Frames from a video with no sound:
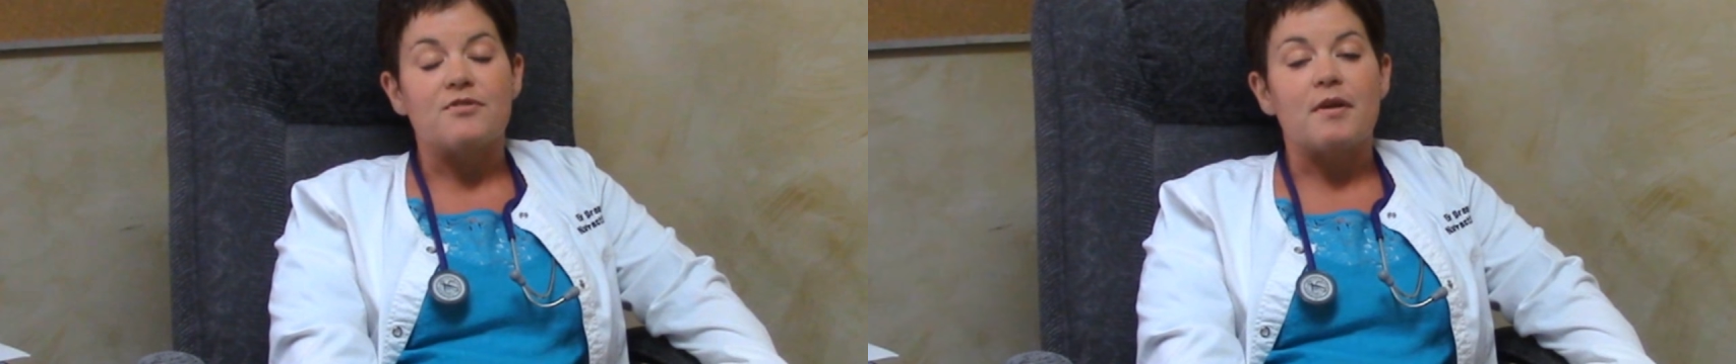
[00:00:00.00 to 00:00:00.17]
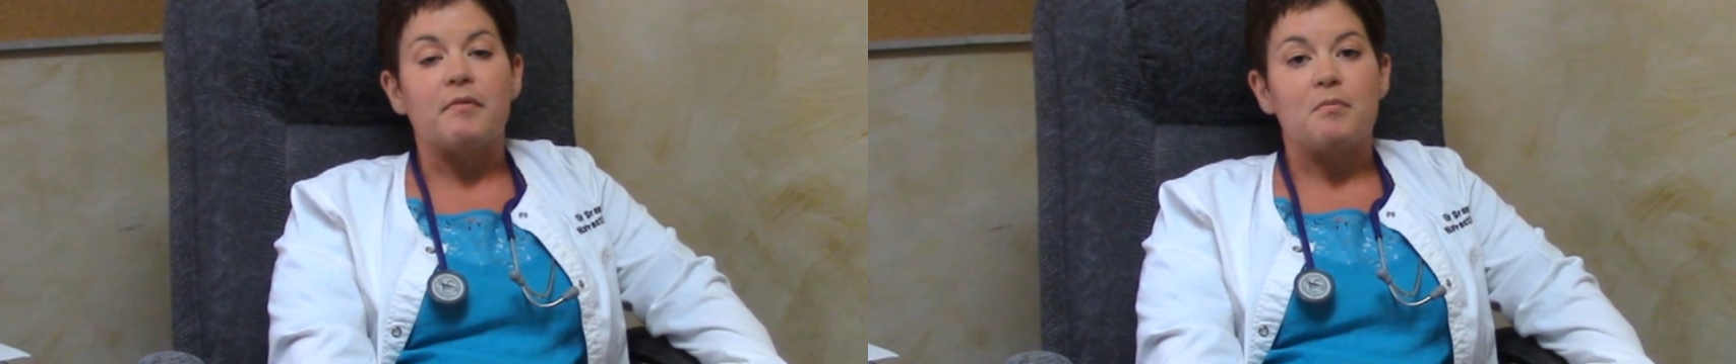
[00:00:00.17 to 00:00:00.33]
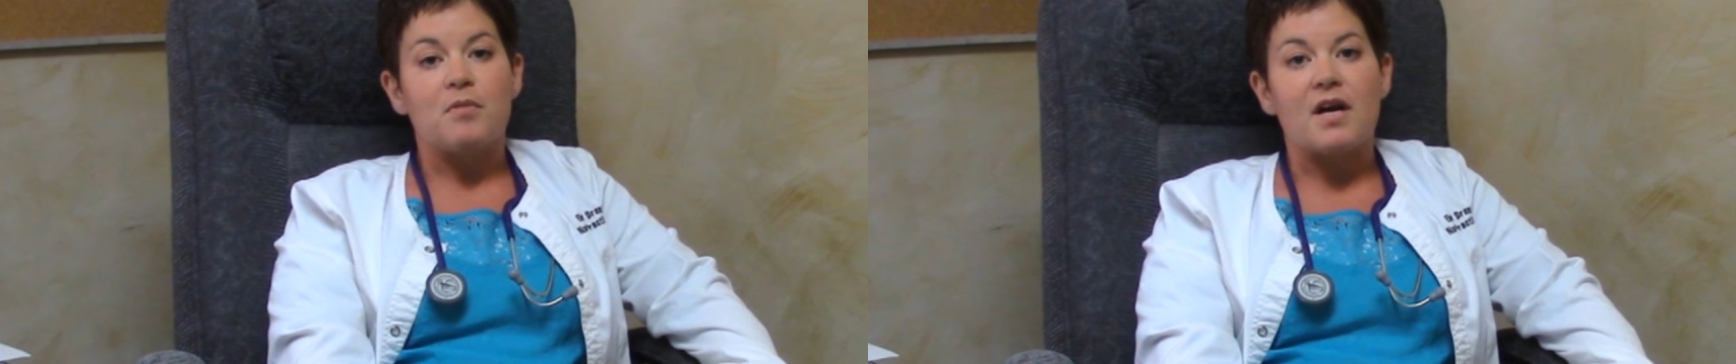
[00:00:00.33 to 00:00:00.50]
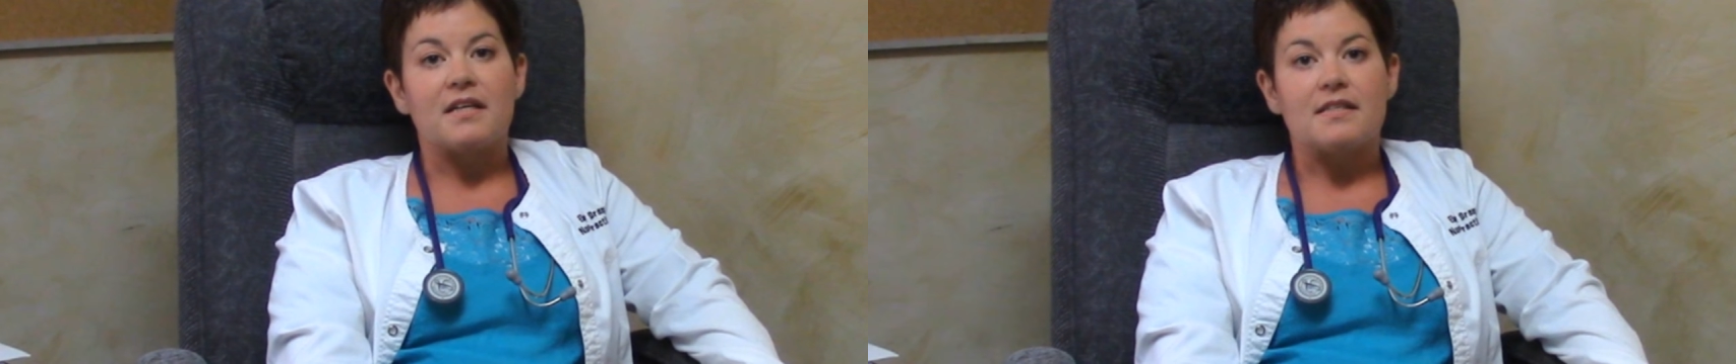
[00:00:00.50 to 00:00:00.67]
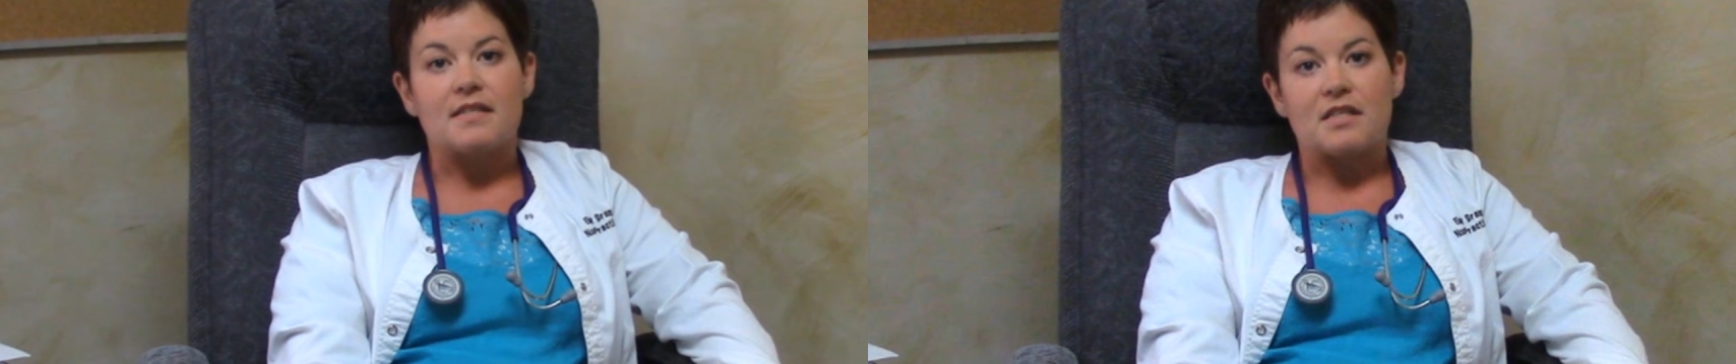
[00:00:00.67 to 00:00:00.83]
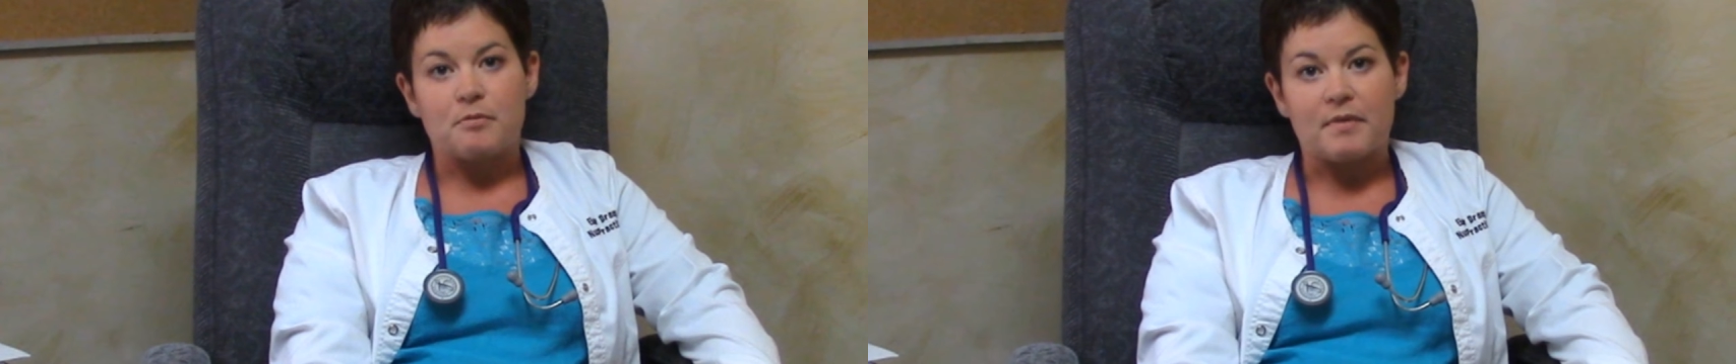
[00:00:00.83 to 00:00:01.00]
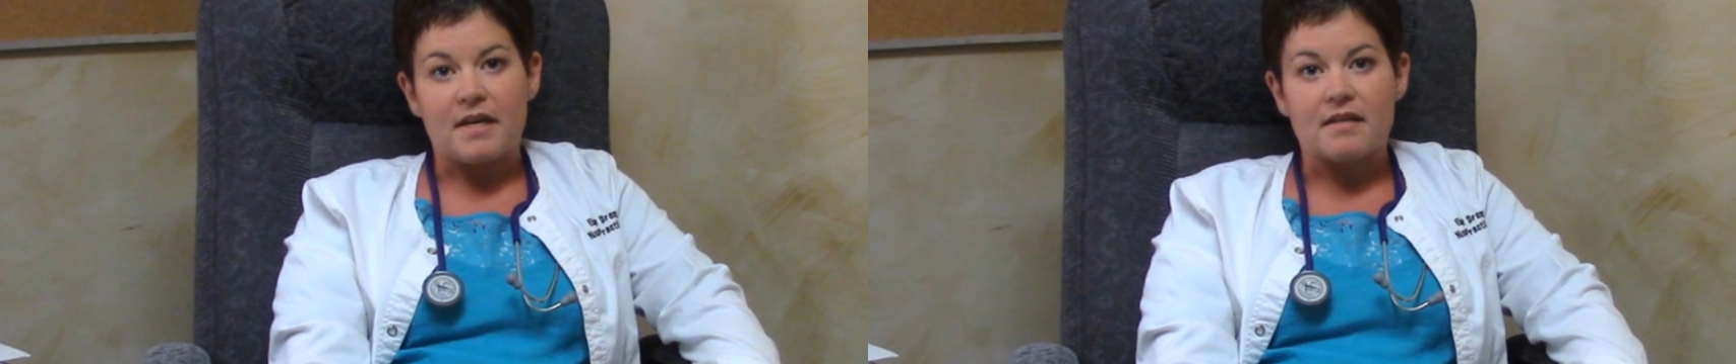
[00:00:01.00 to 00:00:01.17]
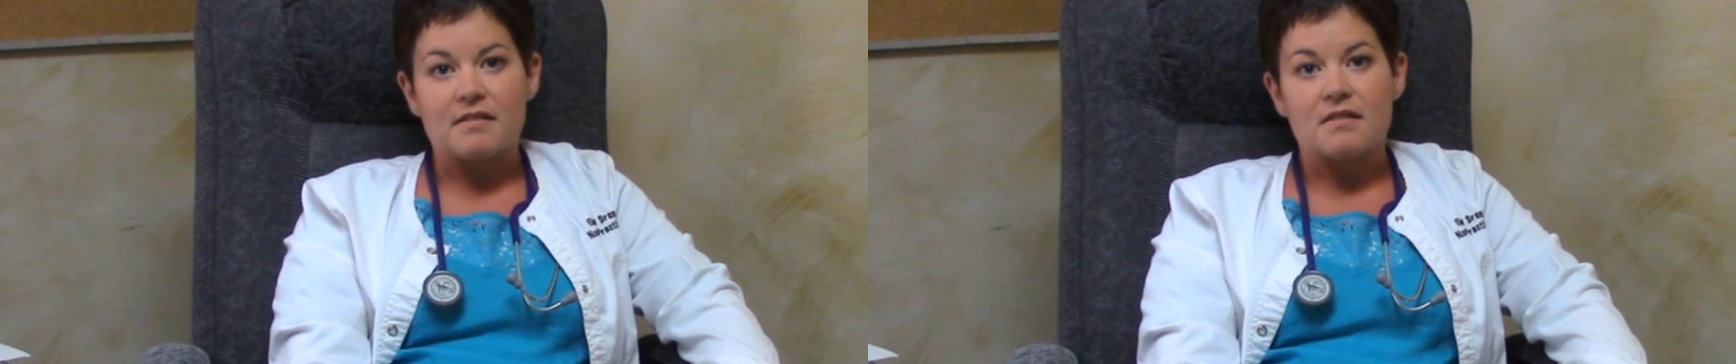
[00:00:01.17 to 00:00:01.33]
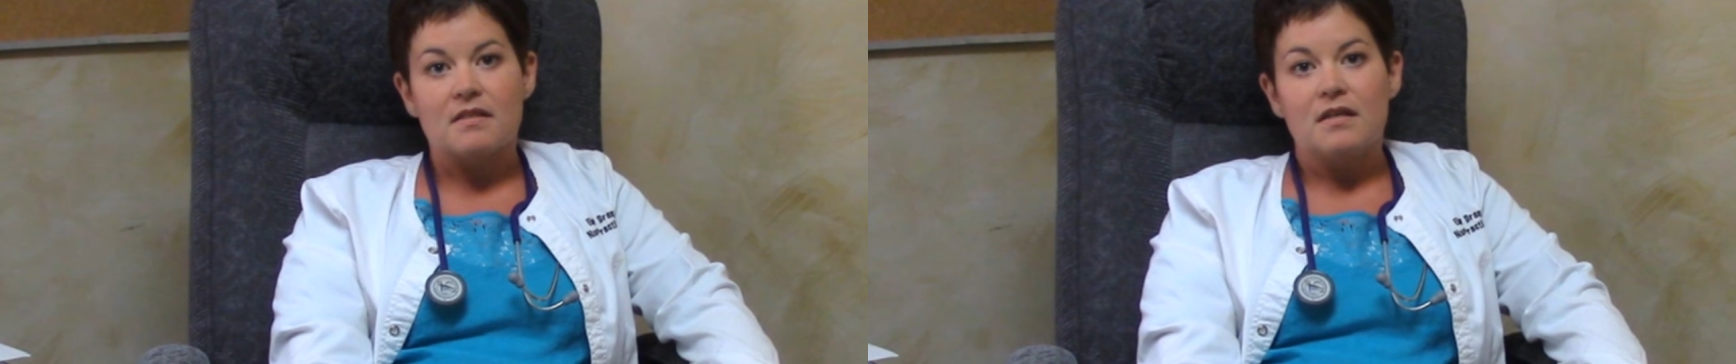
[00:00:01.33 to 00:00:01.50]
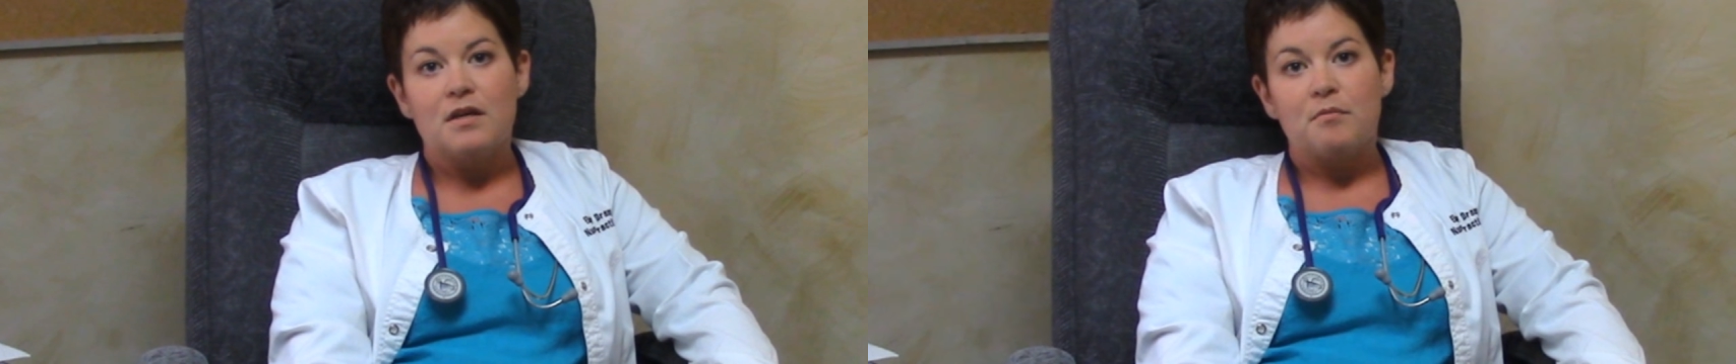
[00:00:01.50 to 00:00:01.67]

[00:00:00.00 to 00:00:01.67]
family practice, that's best,